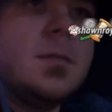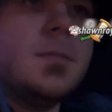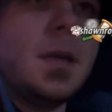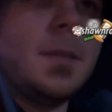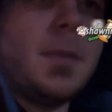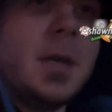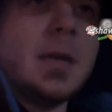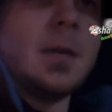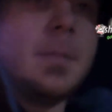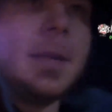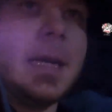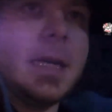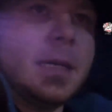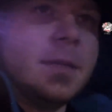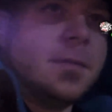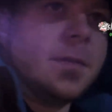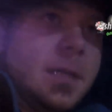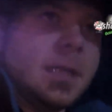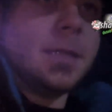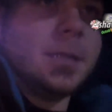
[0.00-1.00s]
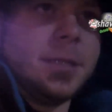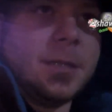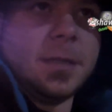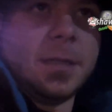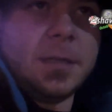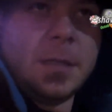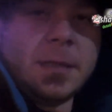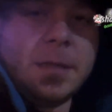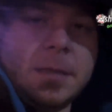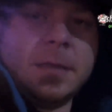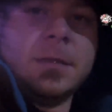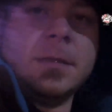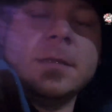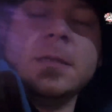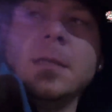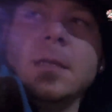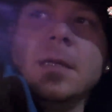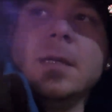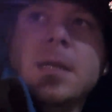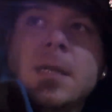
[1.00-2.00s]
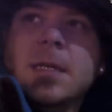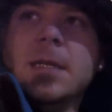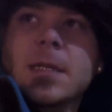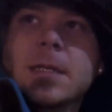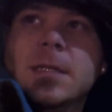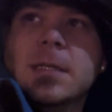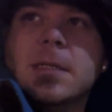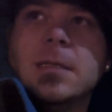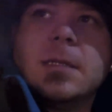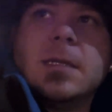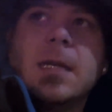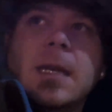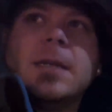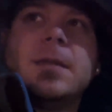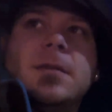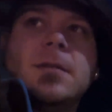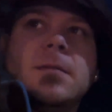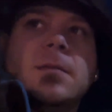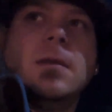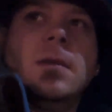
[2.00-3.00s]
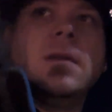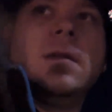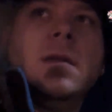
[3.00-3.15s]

maybe come back in for lunch. See you guys soon.